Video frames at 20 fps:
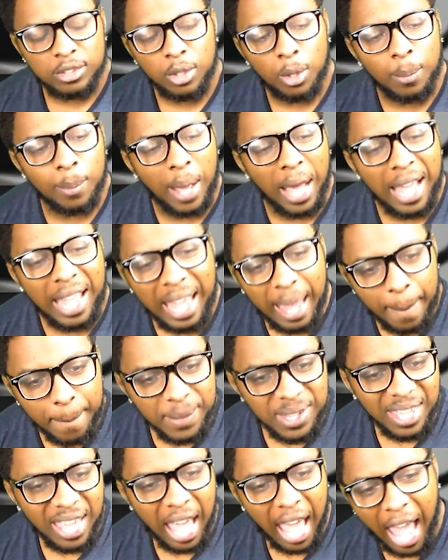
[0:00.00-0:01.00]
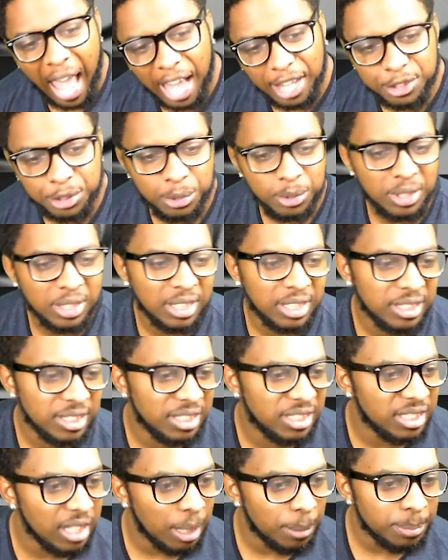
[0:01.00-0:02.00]
so Miami actually
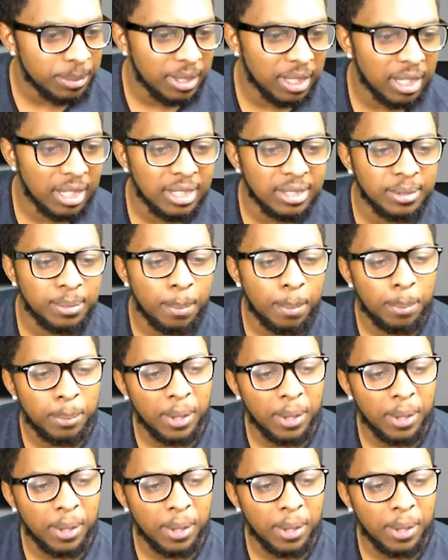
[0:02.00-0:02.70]
jumped us,